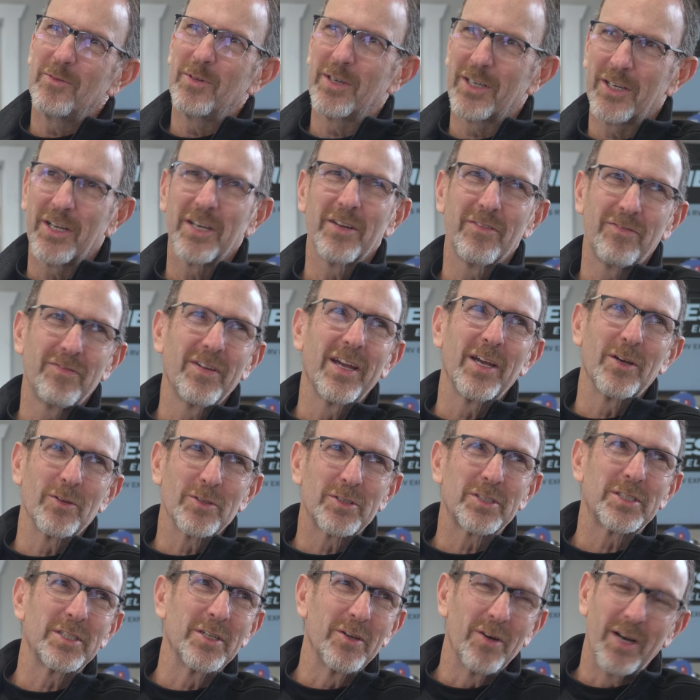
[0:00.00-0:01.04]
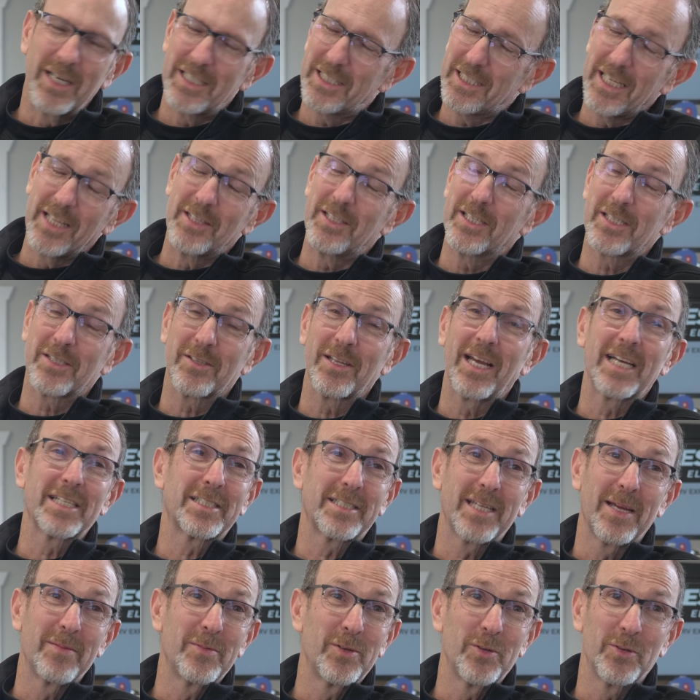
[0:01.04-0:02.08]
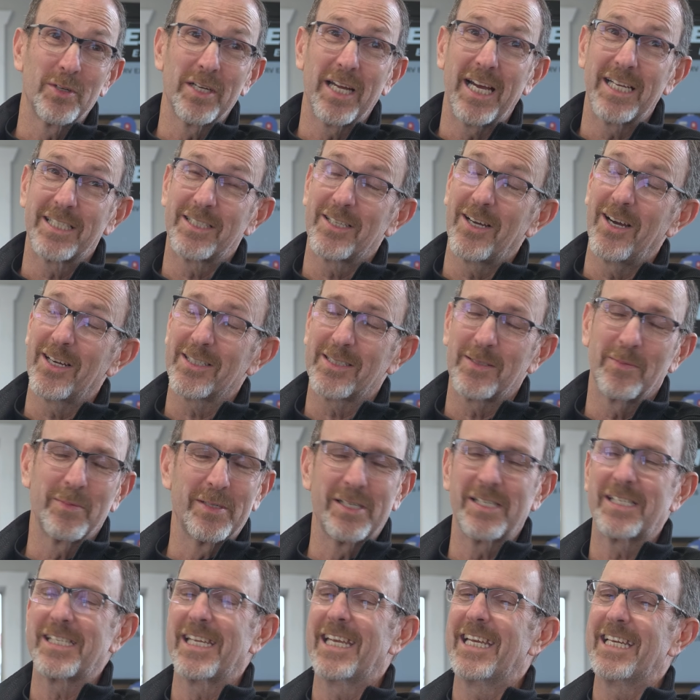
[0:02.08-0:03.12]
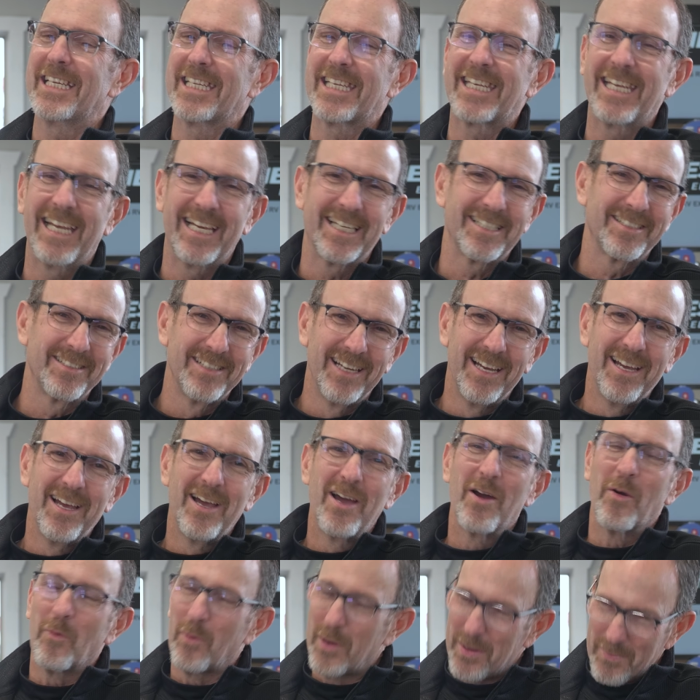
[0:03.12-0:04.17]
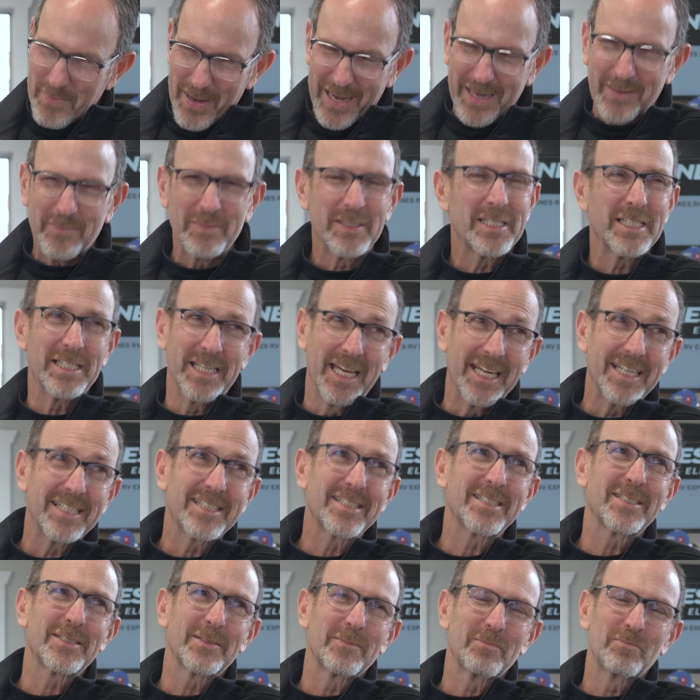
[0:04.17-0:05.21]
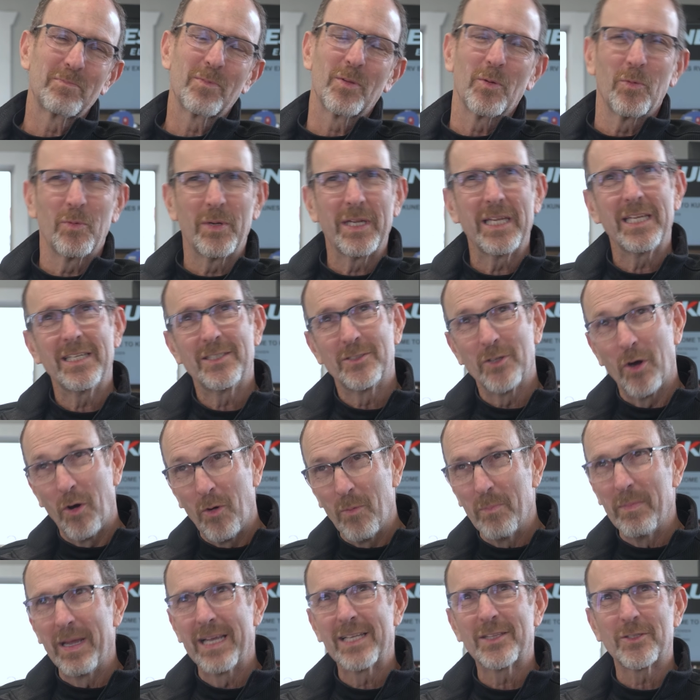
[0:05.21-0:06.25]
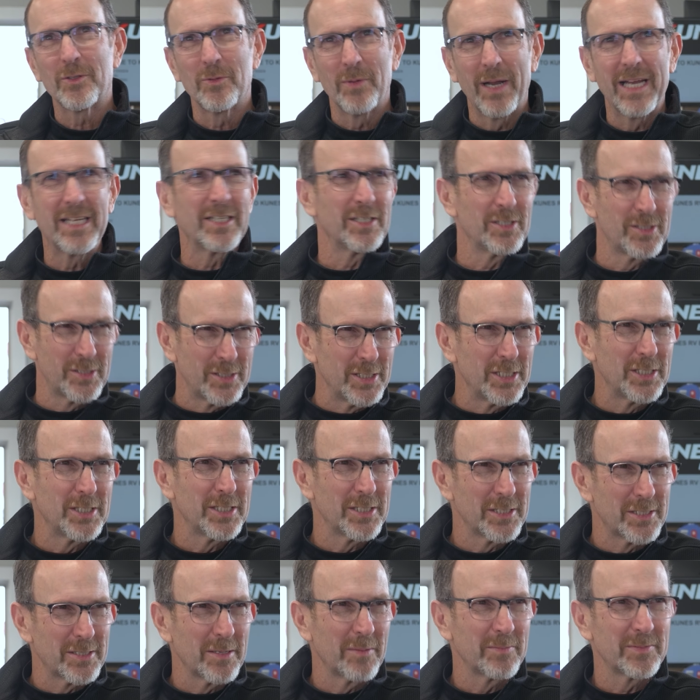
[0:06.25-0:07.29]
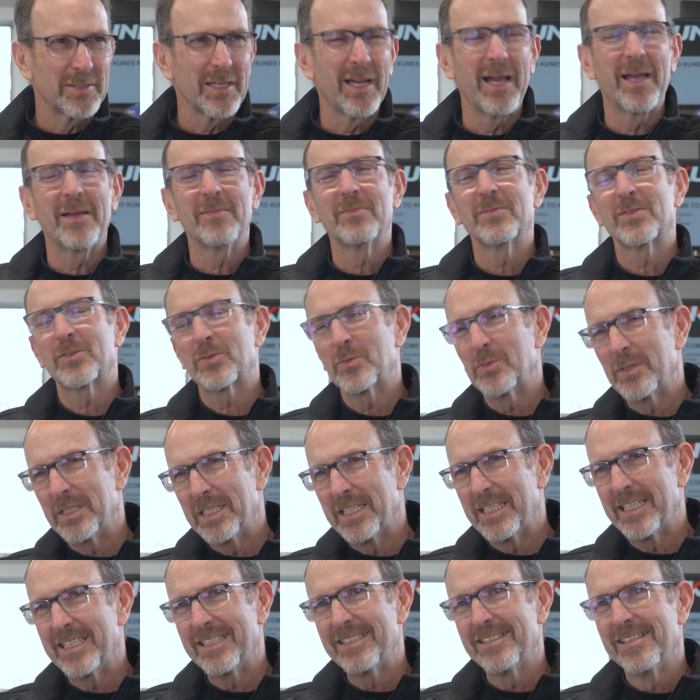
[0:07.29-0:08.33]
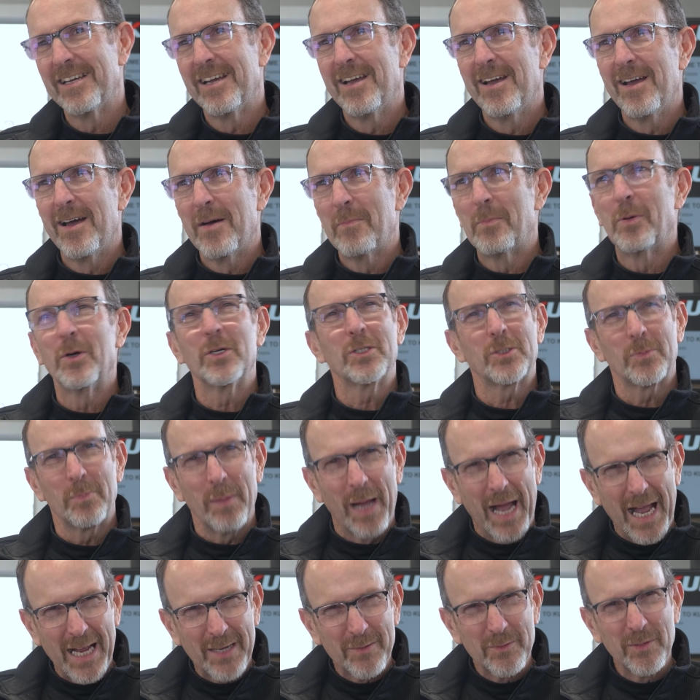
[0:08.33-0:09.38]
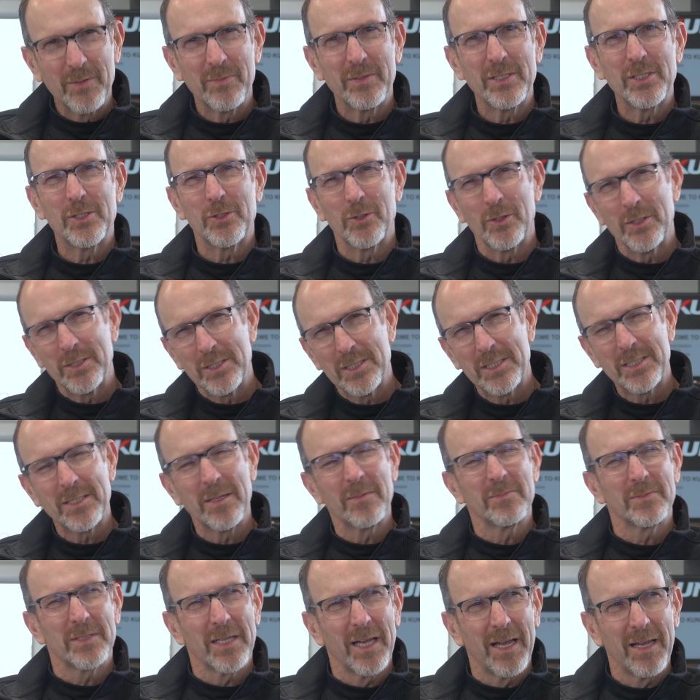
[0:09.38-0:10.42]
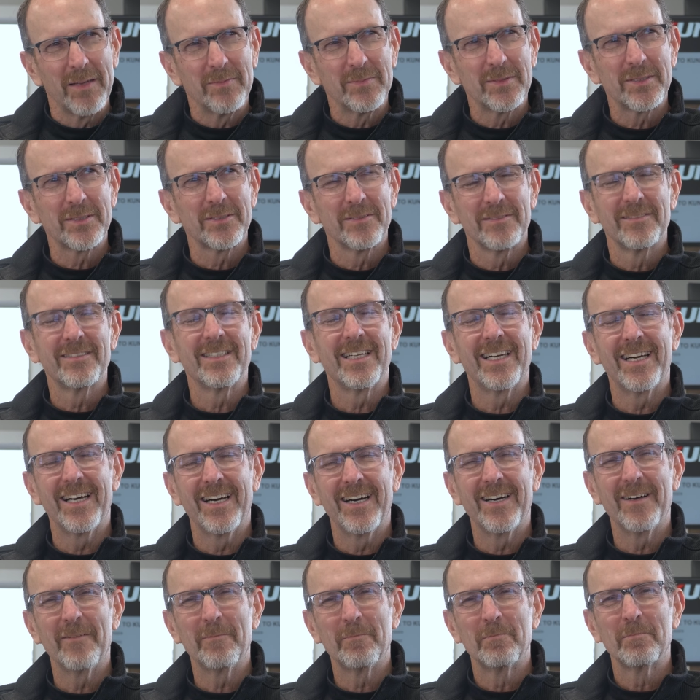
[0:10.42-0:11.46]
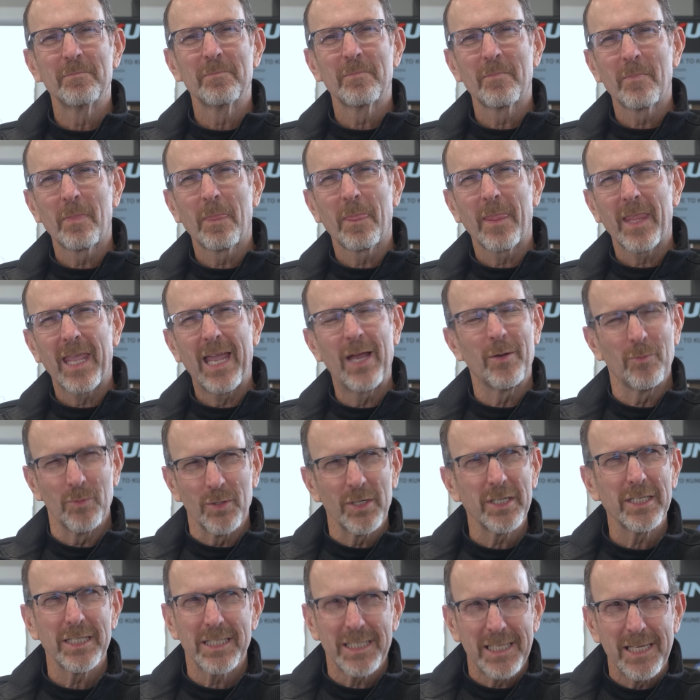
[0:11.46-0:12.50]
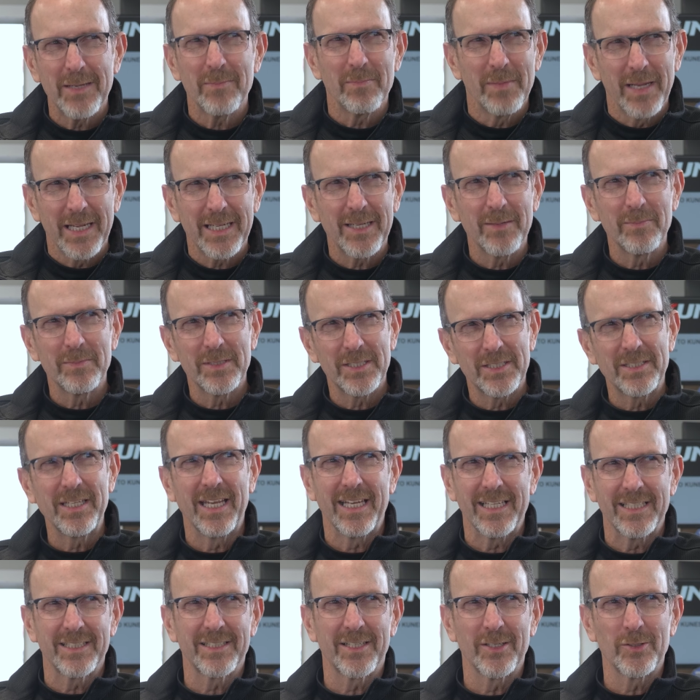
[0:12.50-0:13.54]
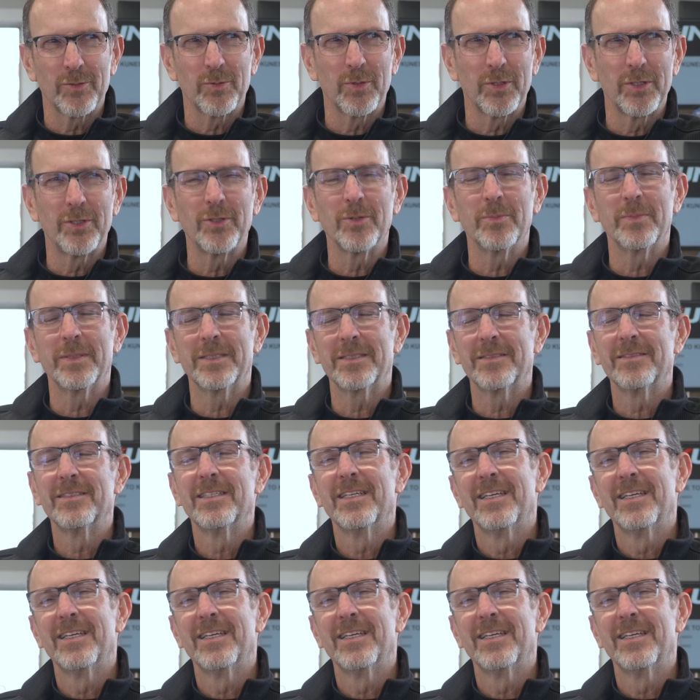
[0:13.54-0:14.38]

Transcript: going to fail still. I said this last time you and I talked. I'm going to say it again. We make mistakes. We don't make the right decision sometimes. We push back when we shouldn't sometimes. And we're going to keep making mistakes because we're human.